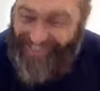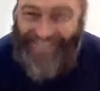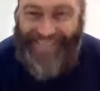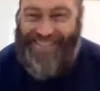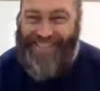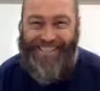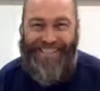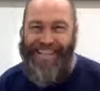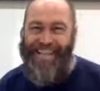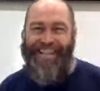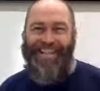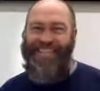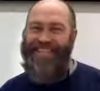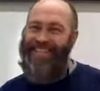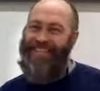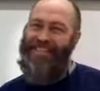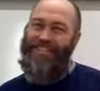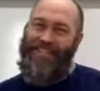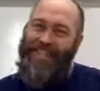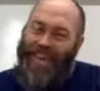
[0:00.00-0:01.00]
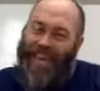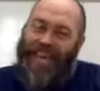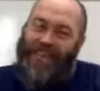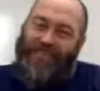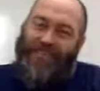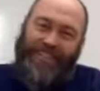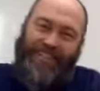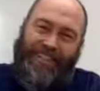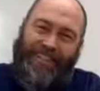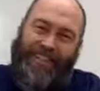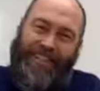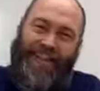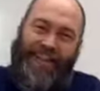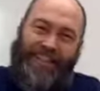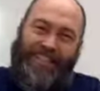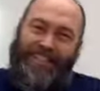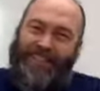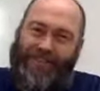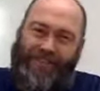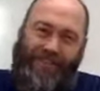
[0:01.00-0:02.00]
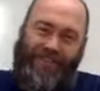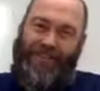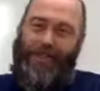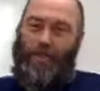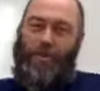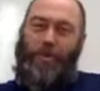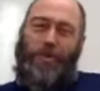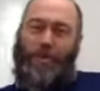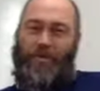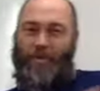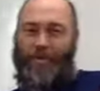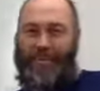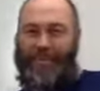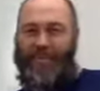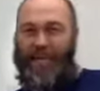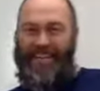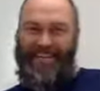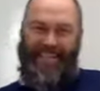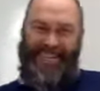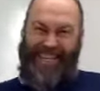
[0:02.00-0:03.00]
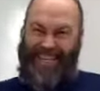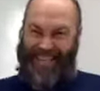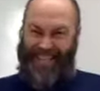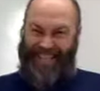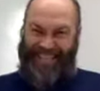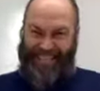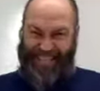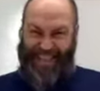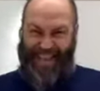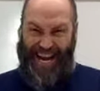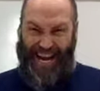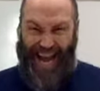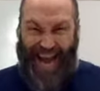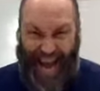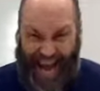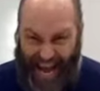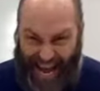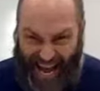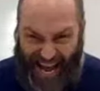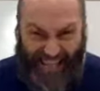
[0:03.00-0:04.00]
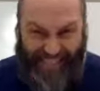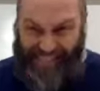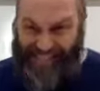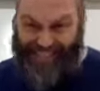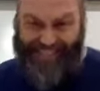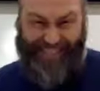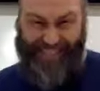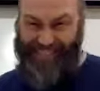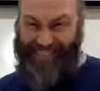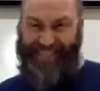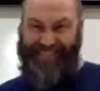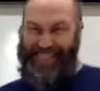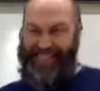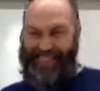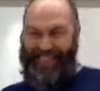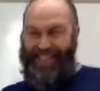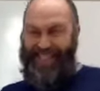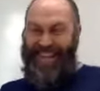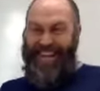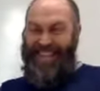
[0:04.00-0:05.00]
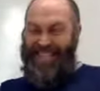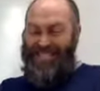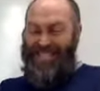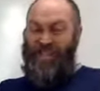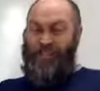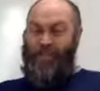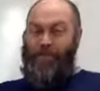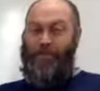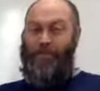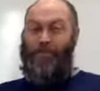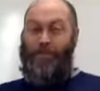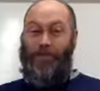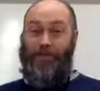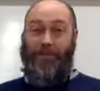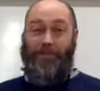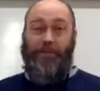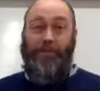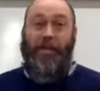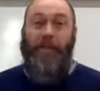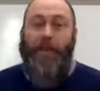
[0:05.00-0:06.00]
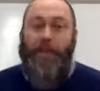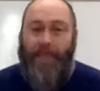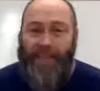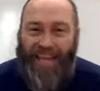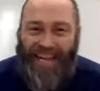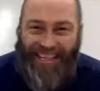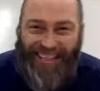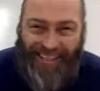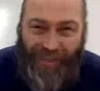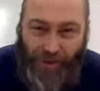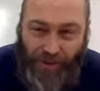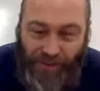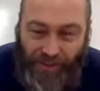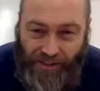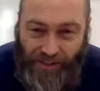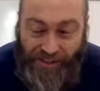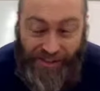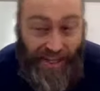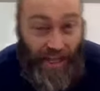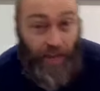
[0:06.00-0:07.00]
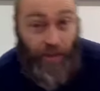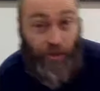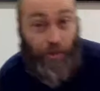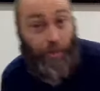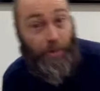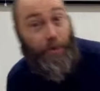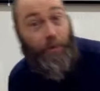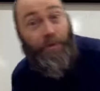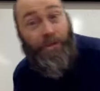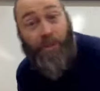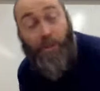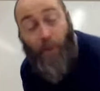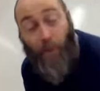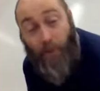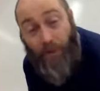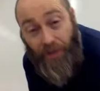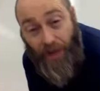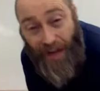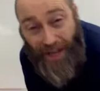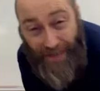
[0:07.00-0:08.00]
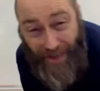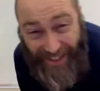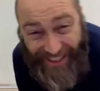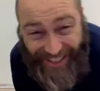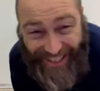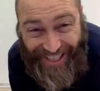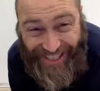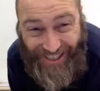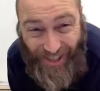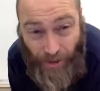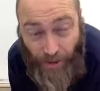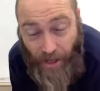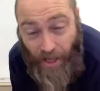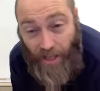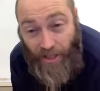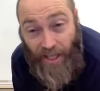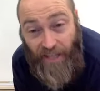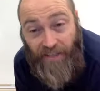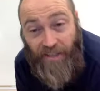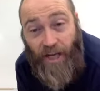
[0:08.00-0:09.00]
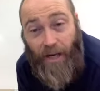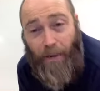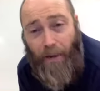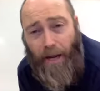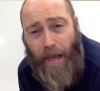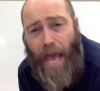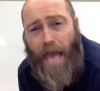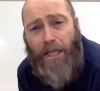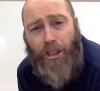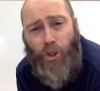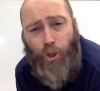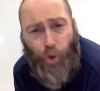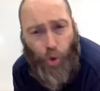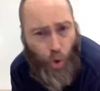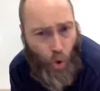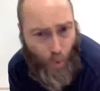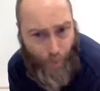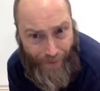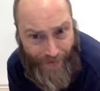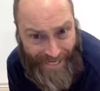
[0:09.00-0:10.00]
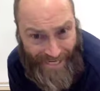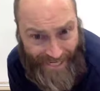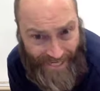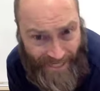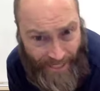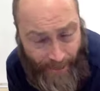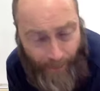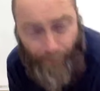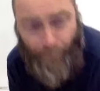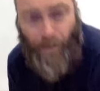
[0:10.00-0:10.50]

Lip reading: And you can't really like do any work with that heat. You just got hot, and it's just unusable, and that increases the entropy, which is what we're talking about today. So let's talk about entropy.